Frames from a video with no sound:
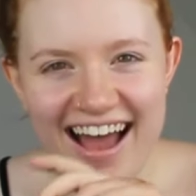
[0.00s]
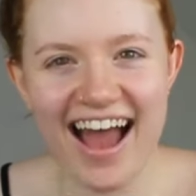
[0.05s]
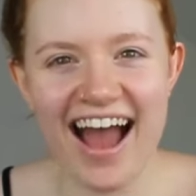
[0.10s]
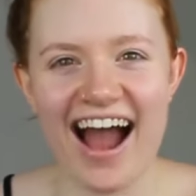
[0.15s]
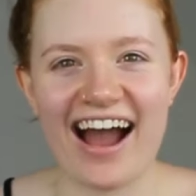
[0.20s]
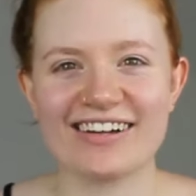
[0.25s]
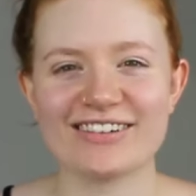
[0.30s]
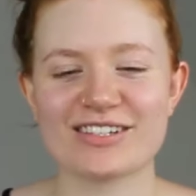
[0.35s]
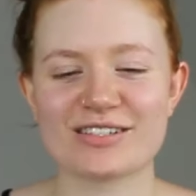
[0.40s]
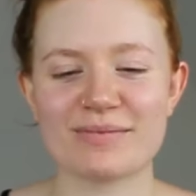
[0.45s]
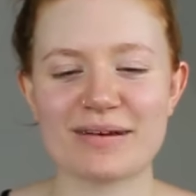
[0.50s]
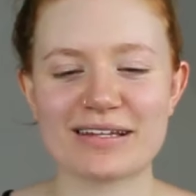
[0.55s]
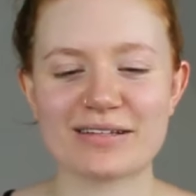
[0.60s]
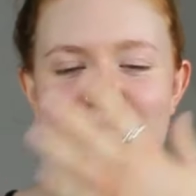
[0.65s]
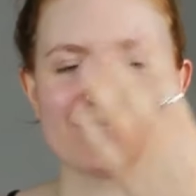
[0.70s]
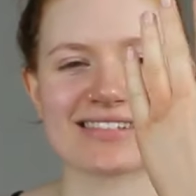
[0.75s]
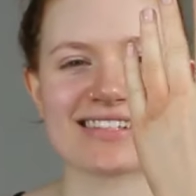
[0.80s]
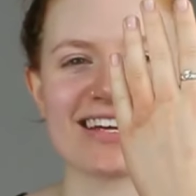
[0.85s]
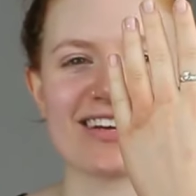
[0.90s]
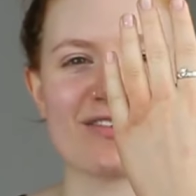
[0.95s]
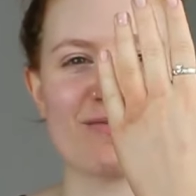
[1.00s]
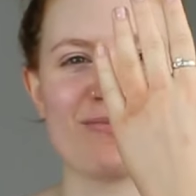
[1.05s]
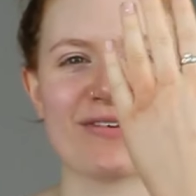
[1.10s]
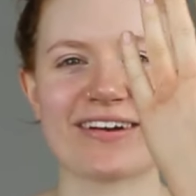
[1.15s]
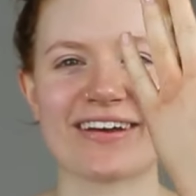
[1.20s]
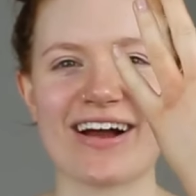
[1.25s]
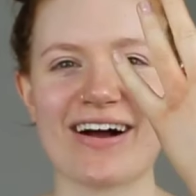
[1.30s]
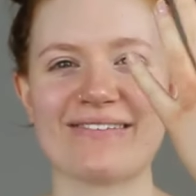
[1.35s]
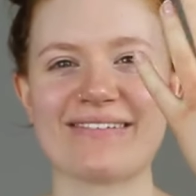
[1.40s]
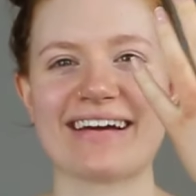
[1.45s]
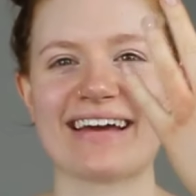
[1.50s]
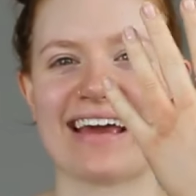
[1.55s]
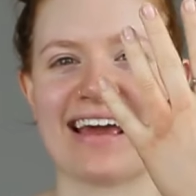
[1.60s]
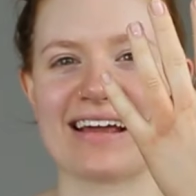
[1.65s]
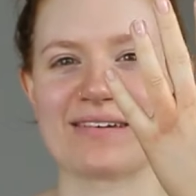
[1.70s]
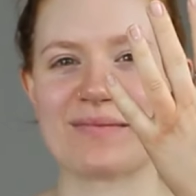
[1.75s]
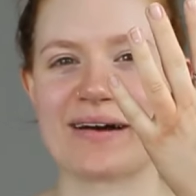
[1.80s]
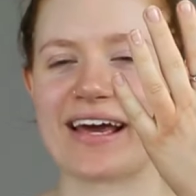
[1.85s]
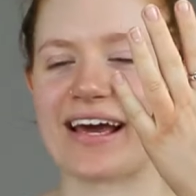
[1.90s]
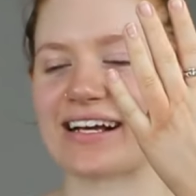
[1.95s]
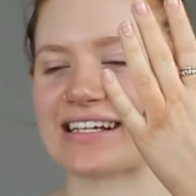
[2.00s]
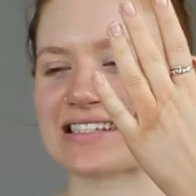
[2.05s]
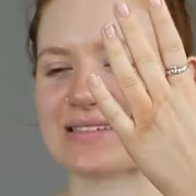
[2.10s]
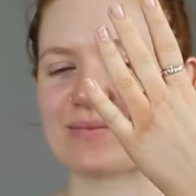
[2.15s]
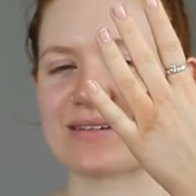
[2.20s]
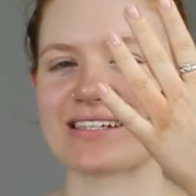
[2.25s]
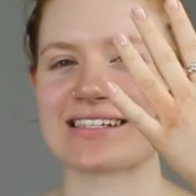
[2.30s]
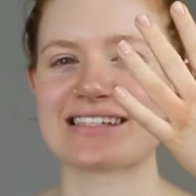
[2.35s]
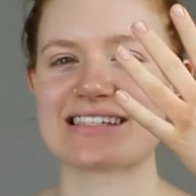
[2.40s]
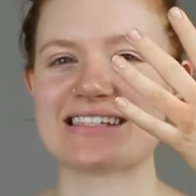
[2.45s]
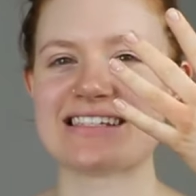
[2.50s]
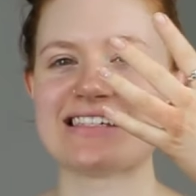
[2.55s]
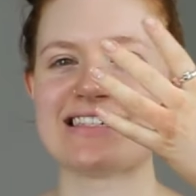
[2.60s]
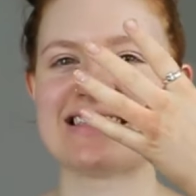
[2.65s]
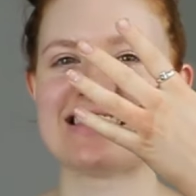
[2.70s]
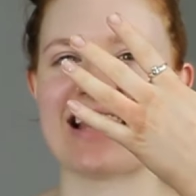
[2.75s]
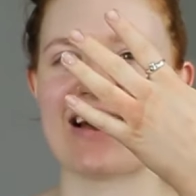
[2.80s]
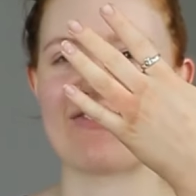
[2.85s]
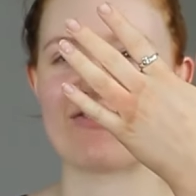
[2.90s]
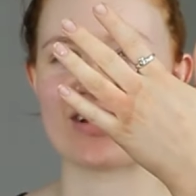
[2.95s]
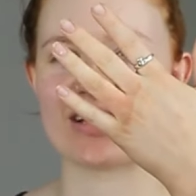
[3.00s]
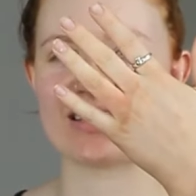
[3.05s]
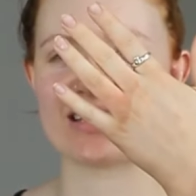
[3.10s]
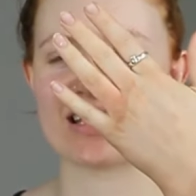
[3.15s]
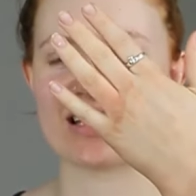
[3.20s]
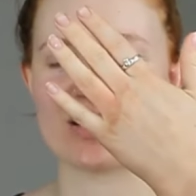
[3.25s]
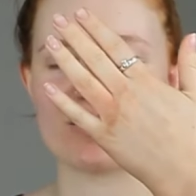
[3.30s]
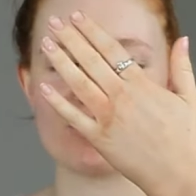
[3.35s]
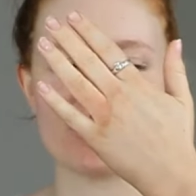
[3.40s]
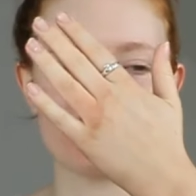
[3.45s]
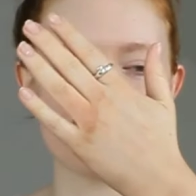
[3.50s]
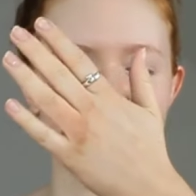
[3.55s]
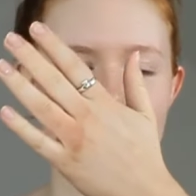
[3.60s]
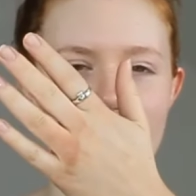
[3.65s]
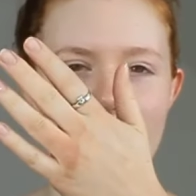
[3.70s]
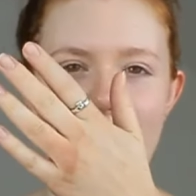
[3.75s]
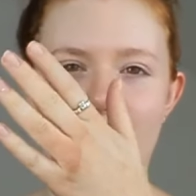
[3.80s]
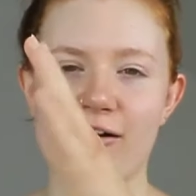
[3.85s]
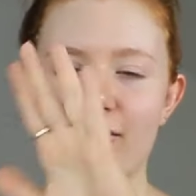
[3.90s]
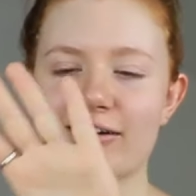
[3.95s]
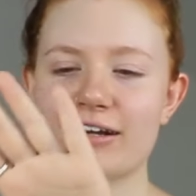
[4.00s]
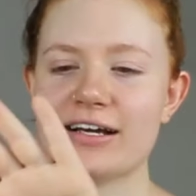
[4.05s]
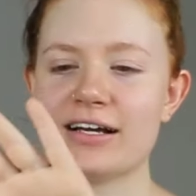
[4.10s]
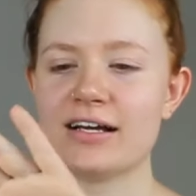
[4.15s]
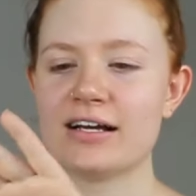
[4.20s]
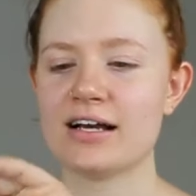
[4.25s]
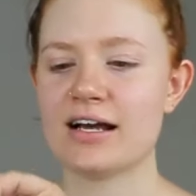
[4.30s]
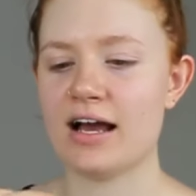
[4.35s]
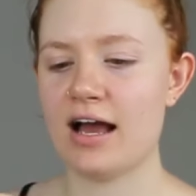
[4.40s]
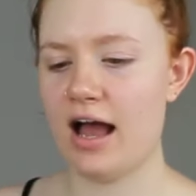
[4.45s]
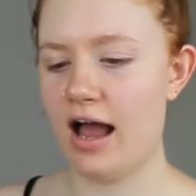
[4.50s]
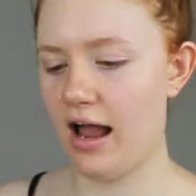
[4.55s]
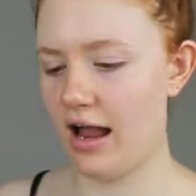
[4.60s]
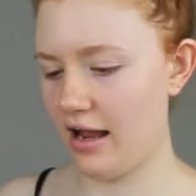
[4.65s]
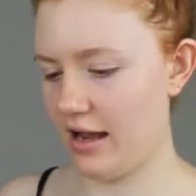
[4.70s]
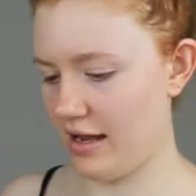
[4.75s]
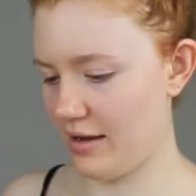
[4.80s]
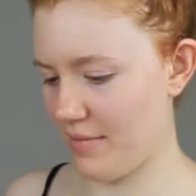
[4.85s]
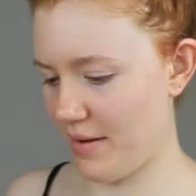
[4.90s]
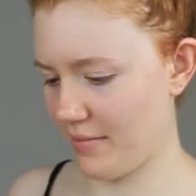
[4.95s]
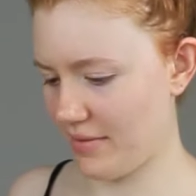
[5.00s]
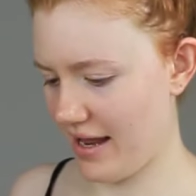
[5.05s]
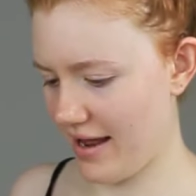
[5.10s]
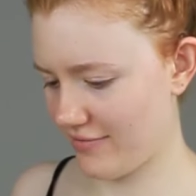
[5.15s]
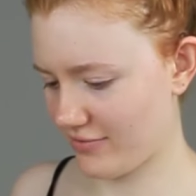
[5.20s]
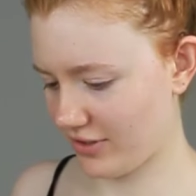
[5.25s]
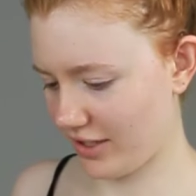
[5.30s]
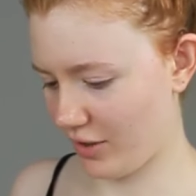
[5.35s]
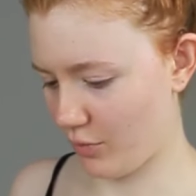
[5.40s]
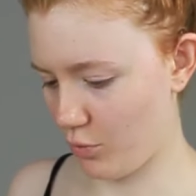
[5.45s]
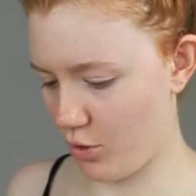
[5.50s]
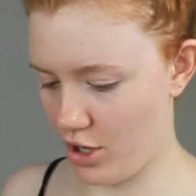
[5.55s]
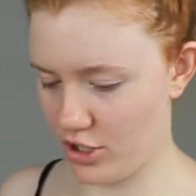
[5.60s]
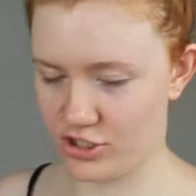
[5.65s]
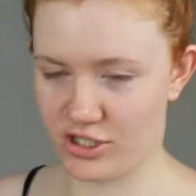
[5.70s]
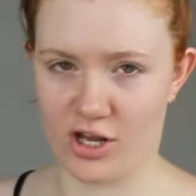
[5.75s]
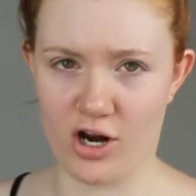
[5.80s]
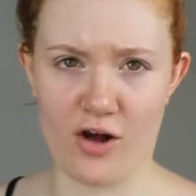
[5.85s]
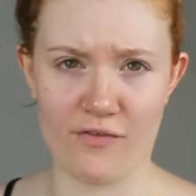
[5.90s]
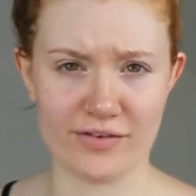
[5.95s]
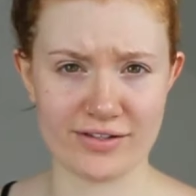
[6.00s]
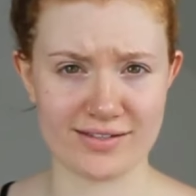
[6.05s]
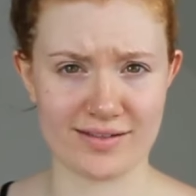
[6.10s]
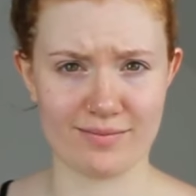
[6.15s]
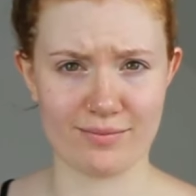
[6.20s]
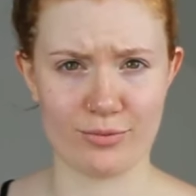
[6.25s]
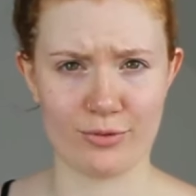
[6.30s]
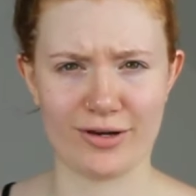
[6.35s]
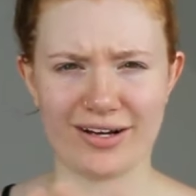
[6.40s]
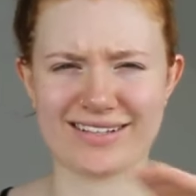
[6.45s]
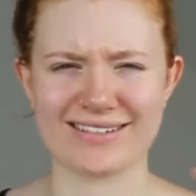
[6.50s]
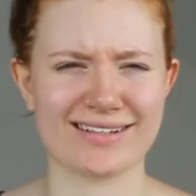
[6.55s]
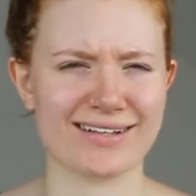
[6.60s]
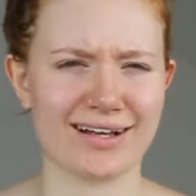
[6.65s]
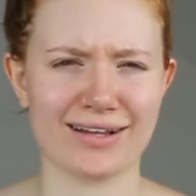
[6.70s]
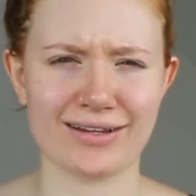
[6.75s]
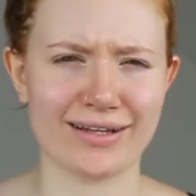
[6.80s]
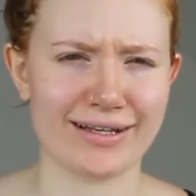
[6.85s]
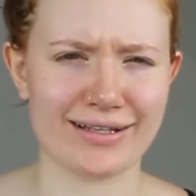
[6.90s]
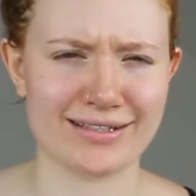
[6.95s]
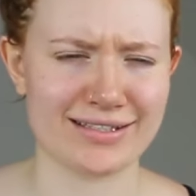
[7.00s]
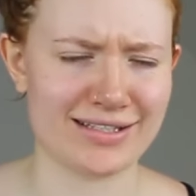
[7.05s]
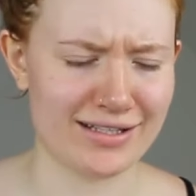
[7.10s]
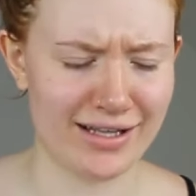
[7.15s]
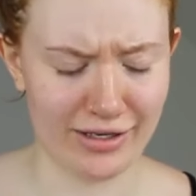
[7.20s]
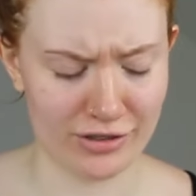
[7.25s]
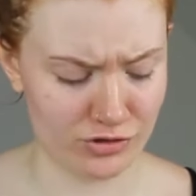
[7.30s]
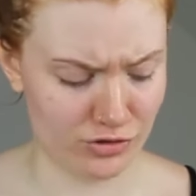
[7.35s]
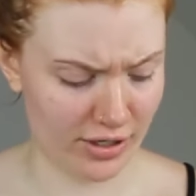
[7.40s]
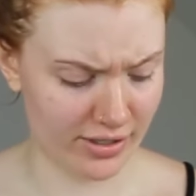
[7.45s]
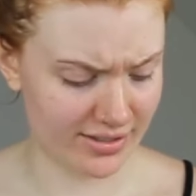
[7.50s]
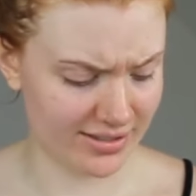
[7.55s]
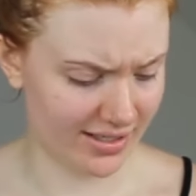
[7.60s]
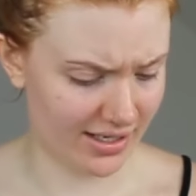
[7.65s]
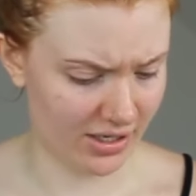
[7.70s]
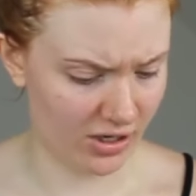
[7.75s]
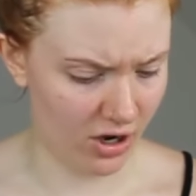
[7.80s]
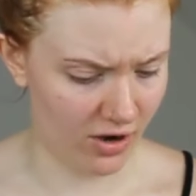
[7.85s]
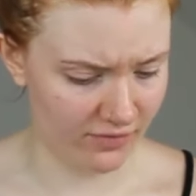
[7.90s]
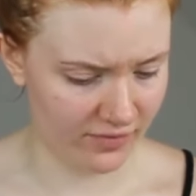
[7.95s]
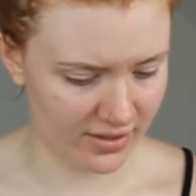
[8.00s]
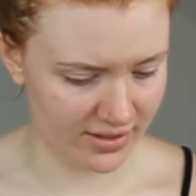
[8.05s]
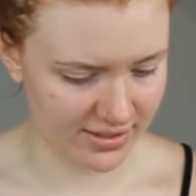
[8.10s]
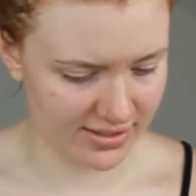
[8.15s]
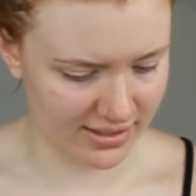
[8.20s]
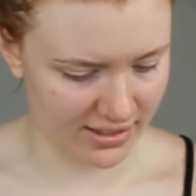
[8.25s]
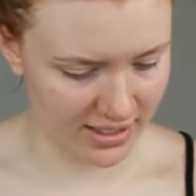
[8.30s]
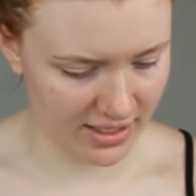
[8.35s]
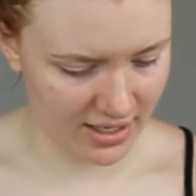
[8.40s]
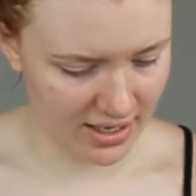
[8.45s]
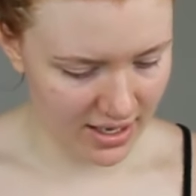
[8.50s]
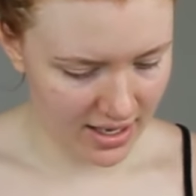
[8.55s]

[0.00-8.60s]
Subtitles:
I just made the mistake of putting it on my hand. My eczema is definitely going to be brown. I'm going to have to like wash that off at some point because it clings to that dry skin, obviously.